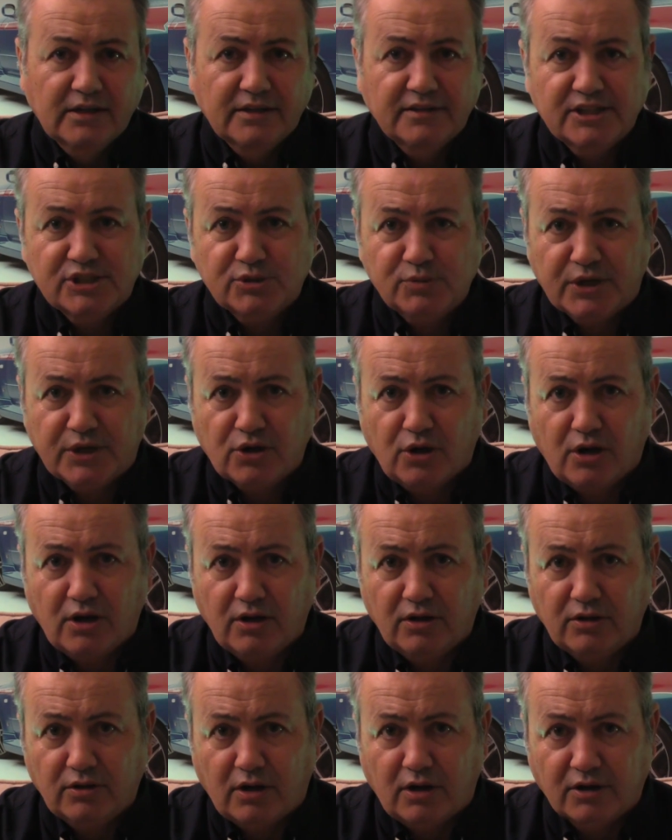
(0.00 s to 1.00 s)
This we
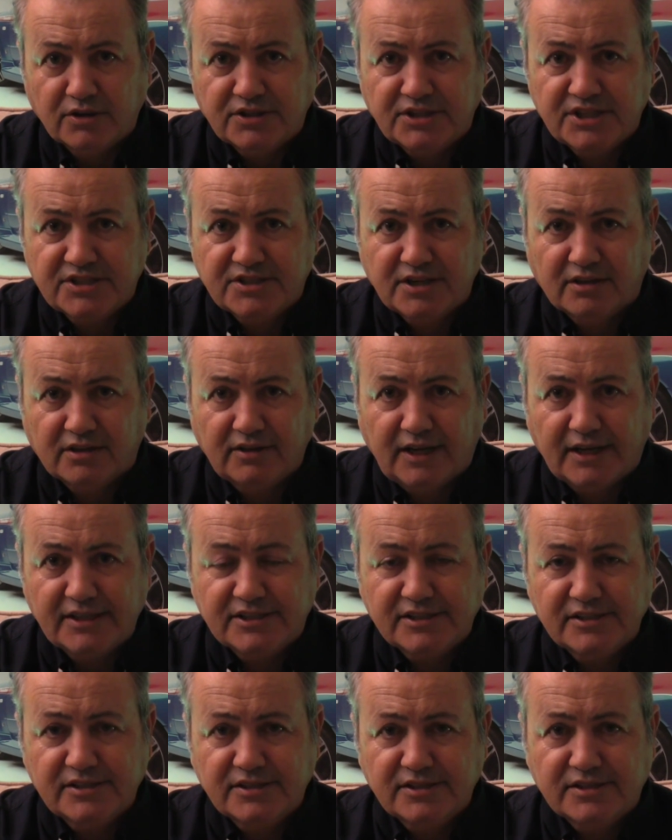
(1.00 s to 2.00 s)
call artistic
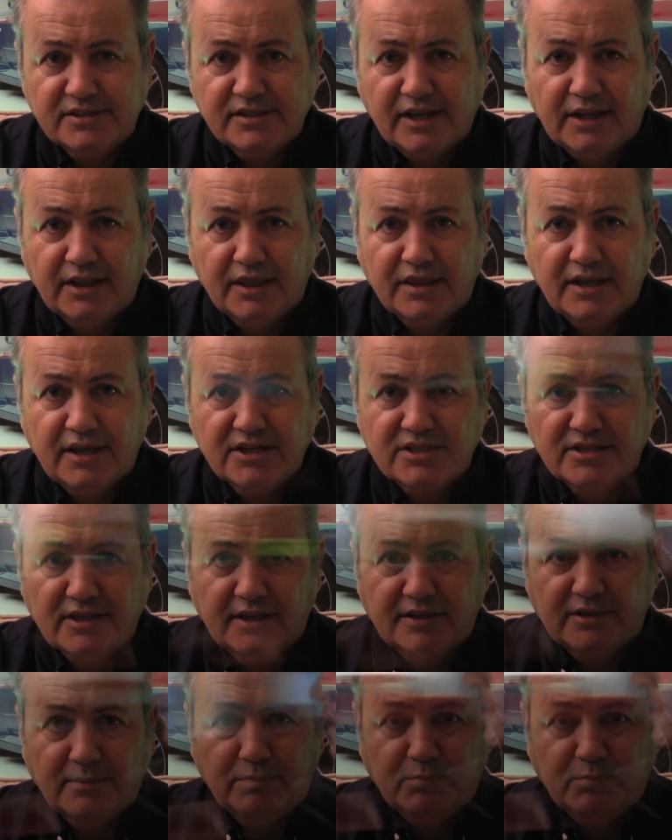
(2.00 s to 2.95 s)
license, and things like the